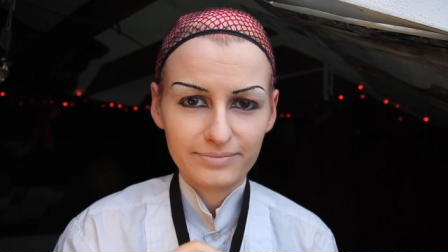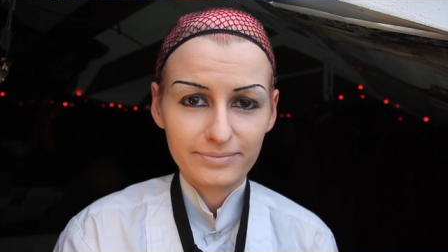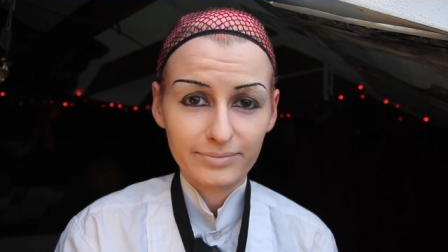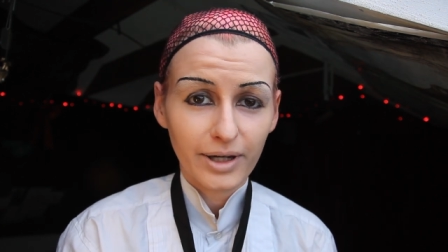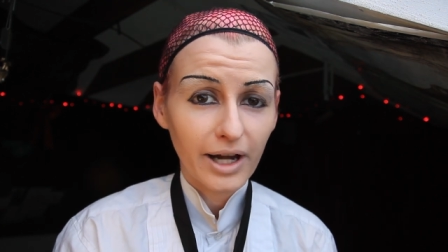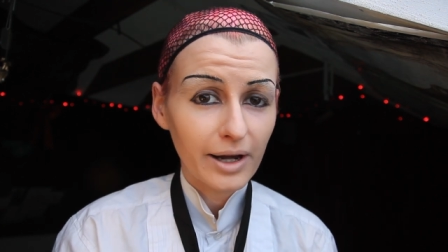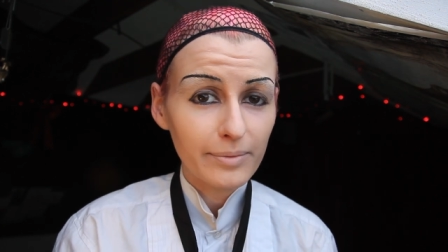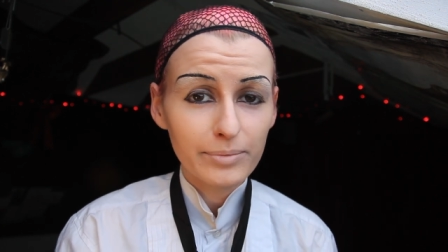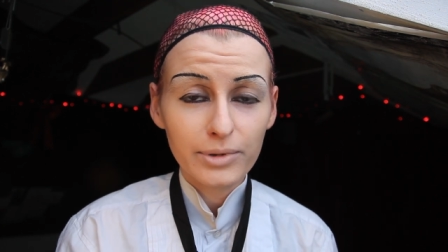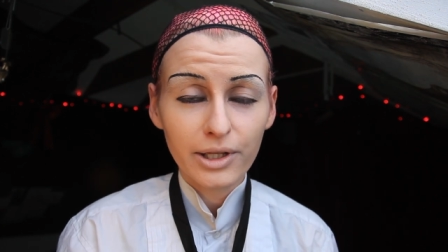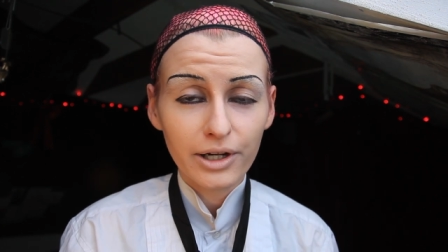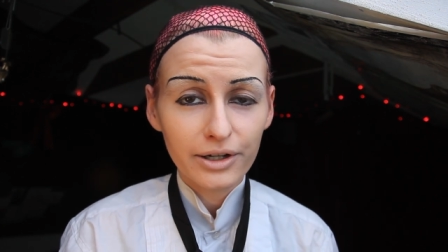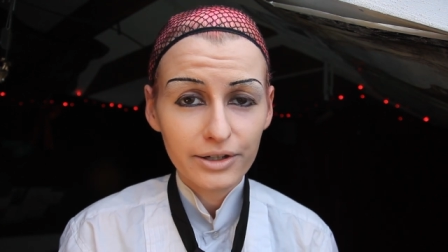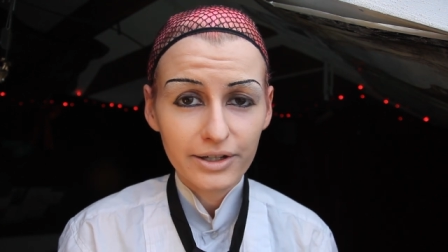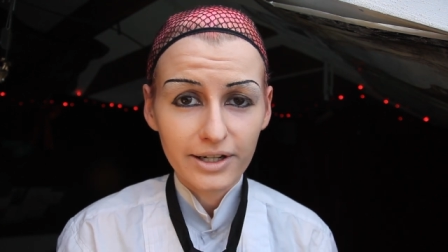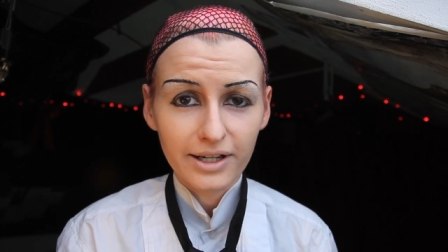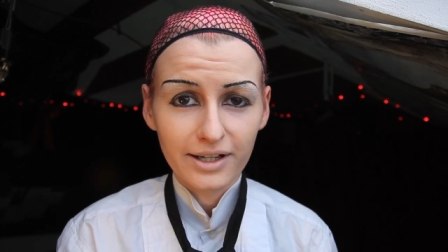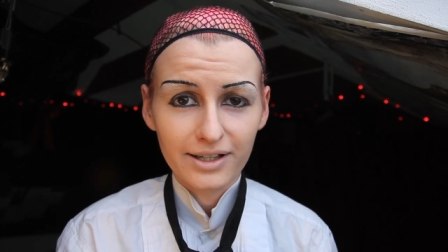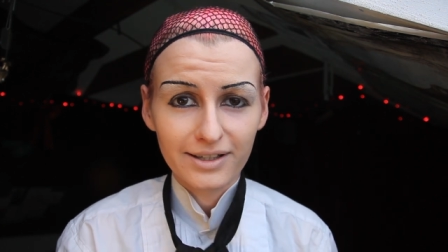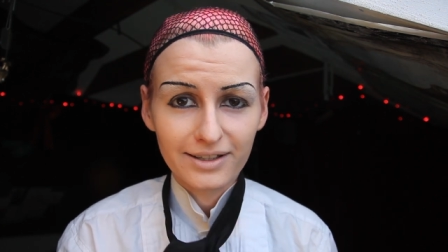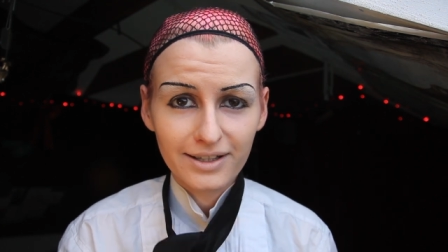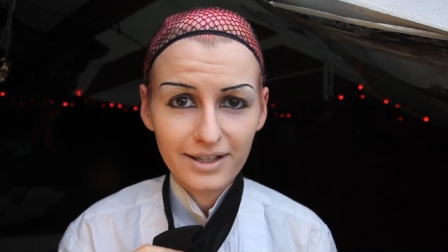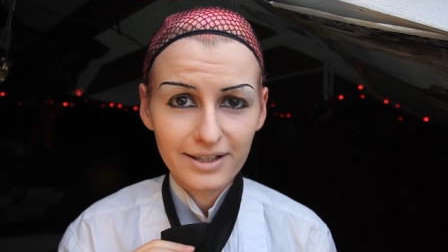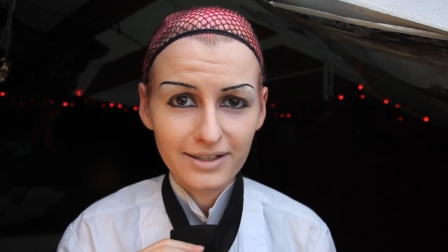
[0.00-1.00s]
But I'm
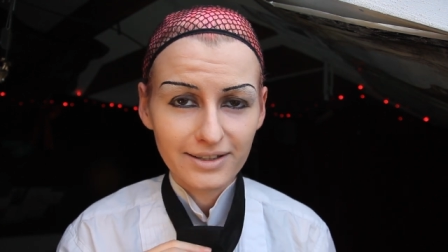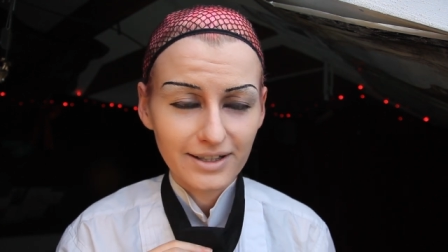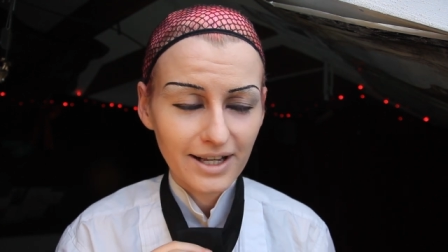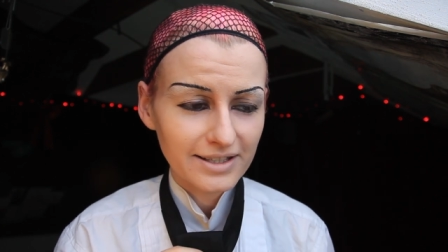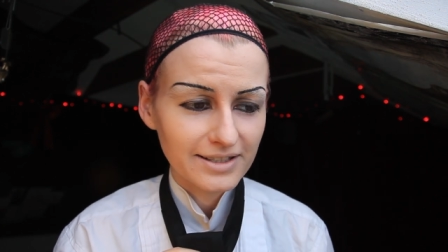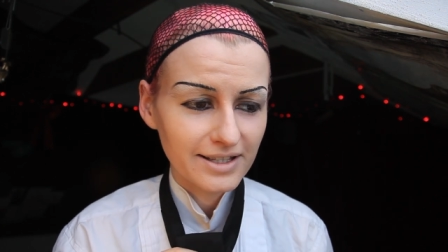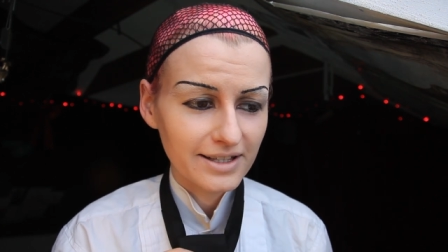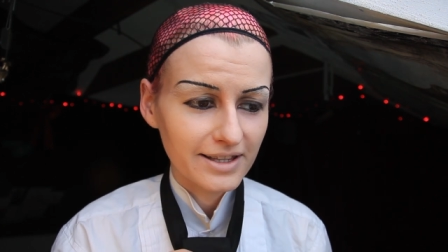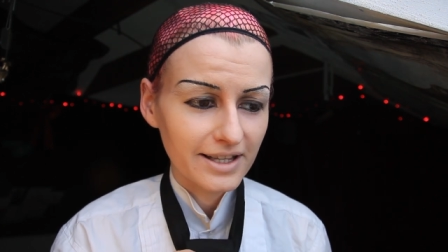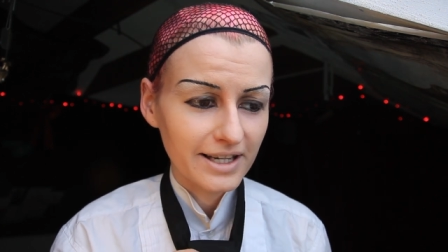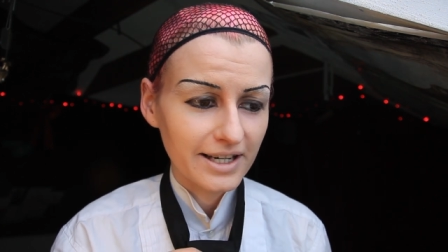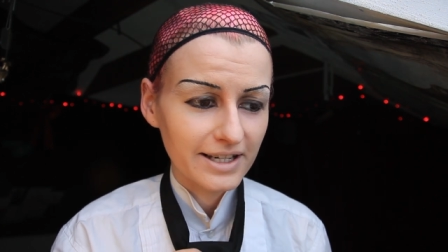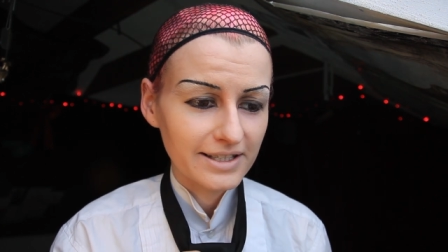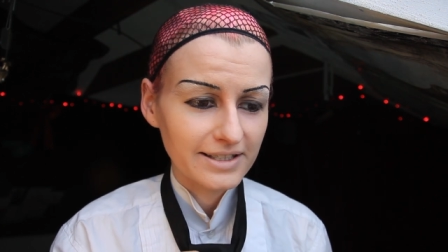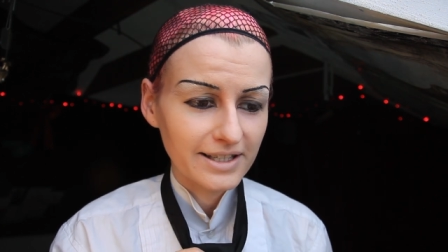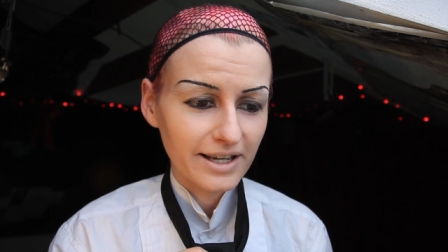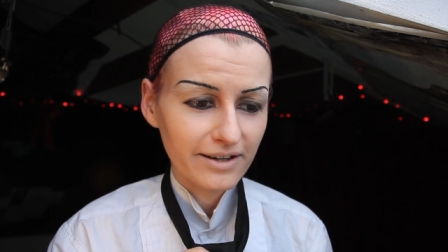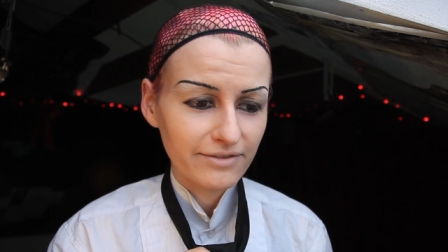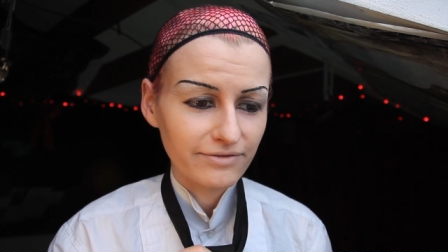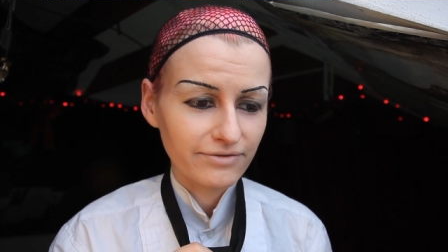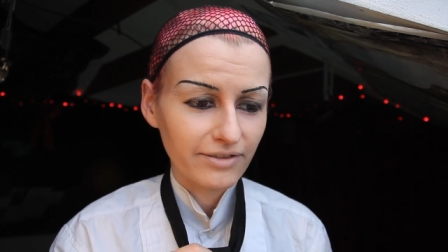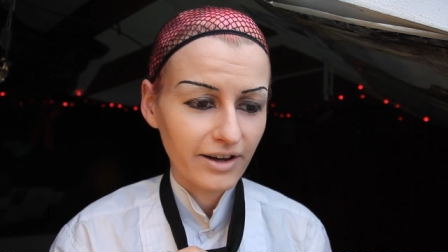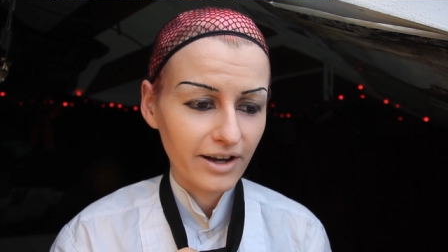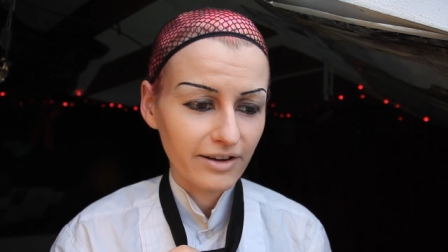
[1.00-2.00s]
learning, and that's the thing is
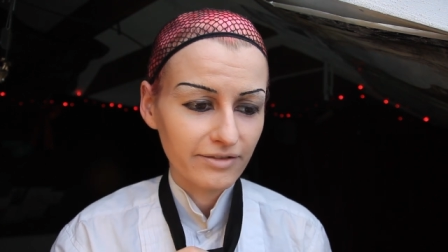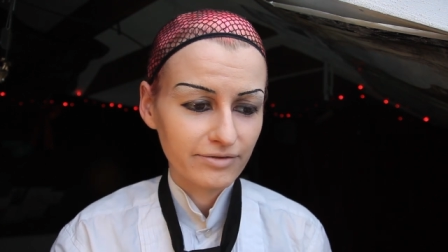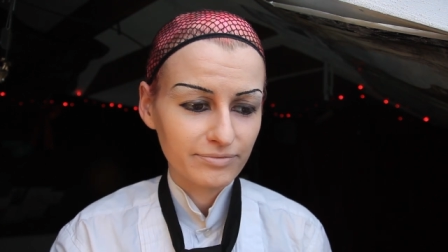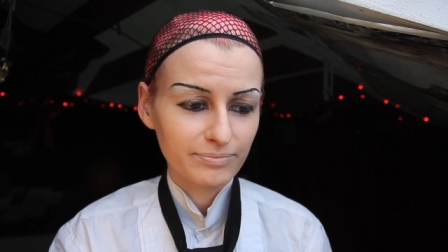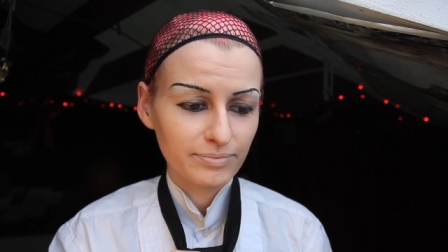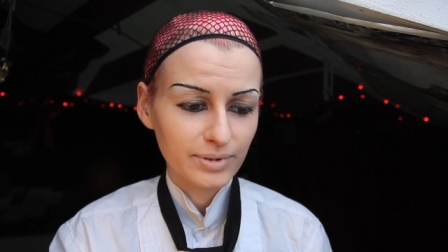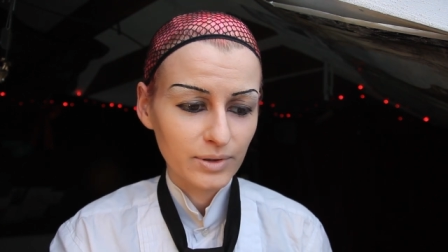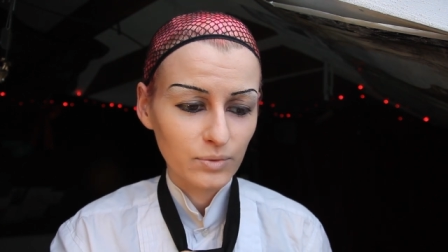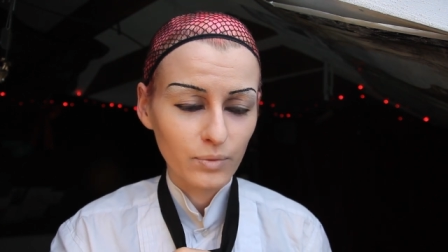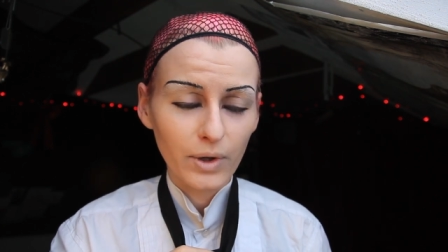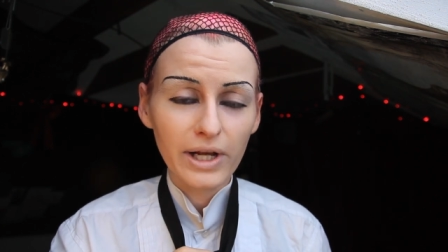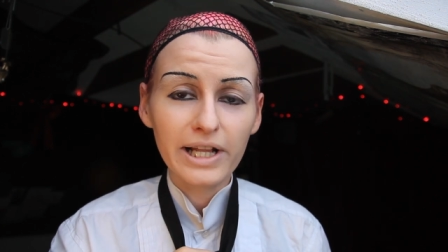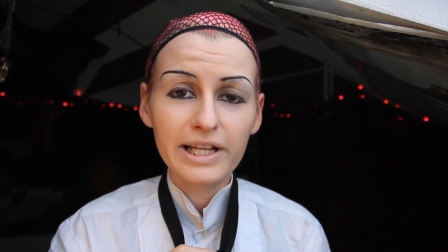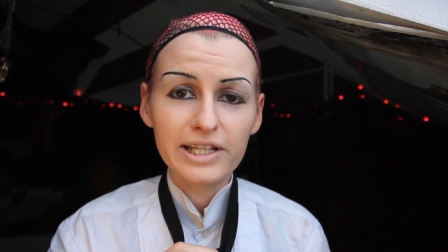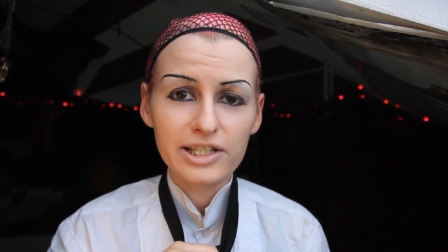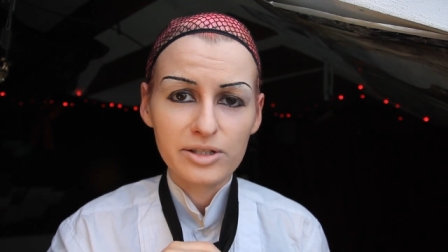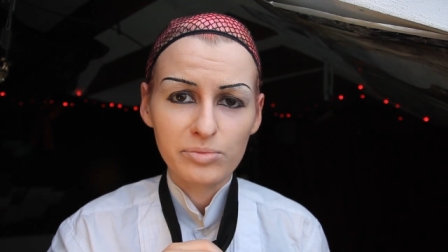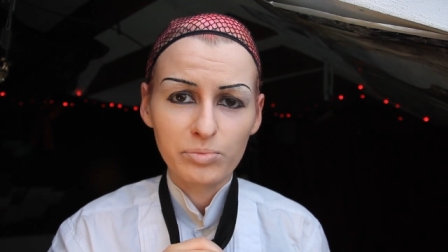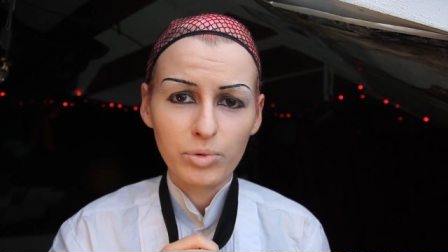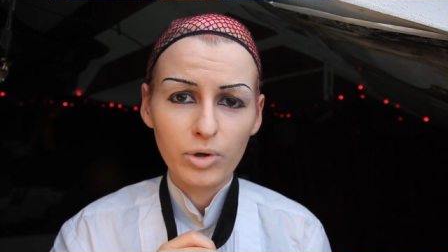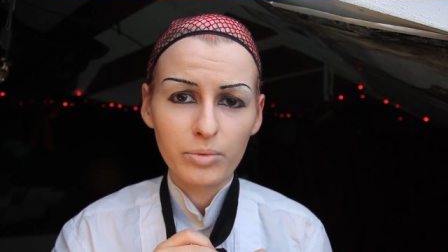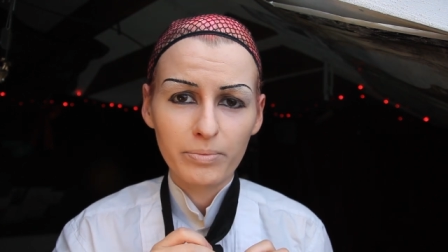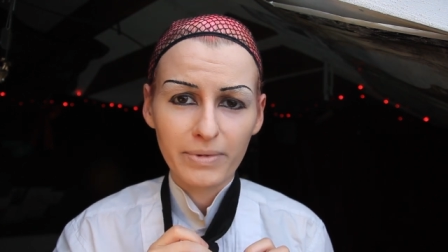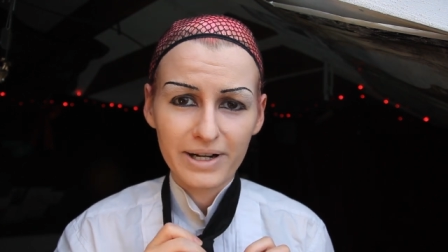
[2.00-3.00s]
I've I've been willing
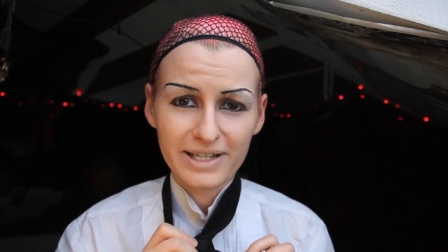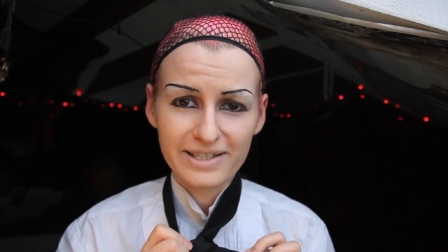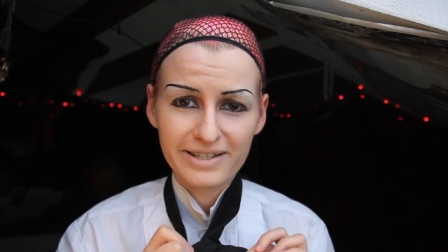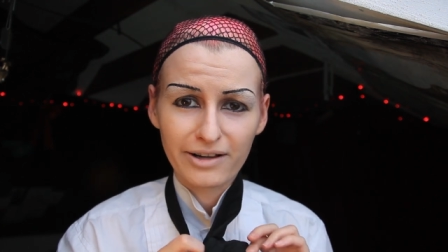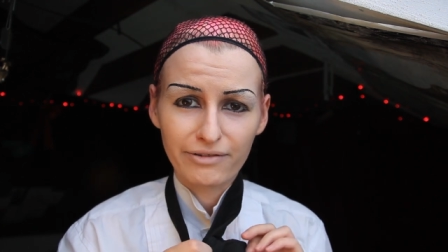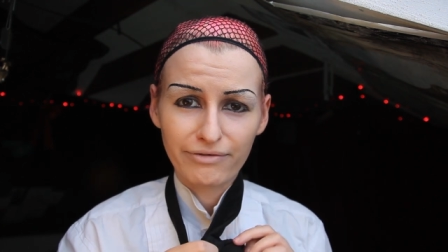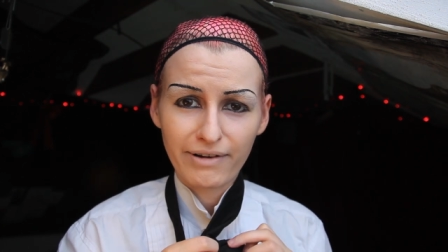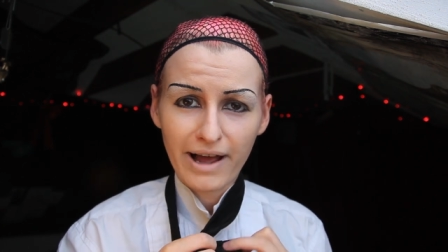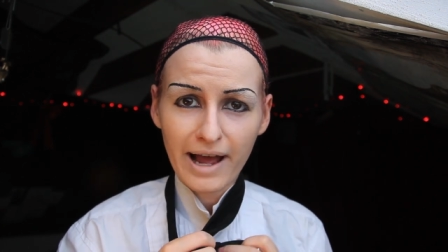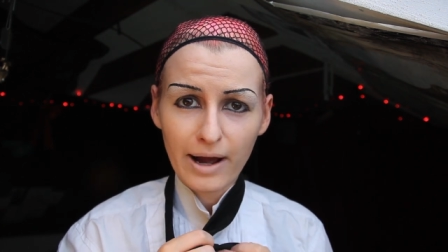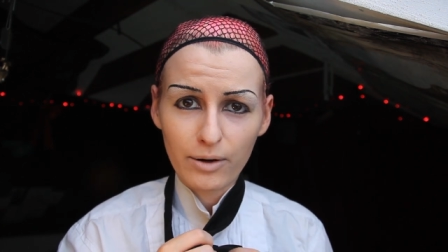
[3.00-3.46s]
to put myself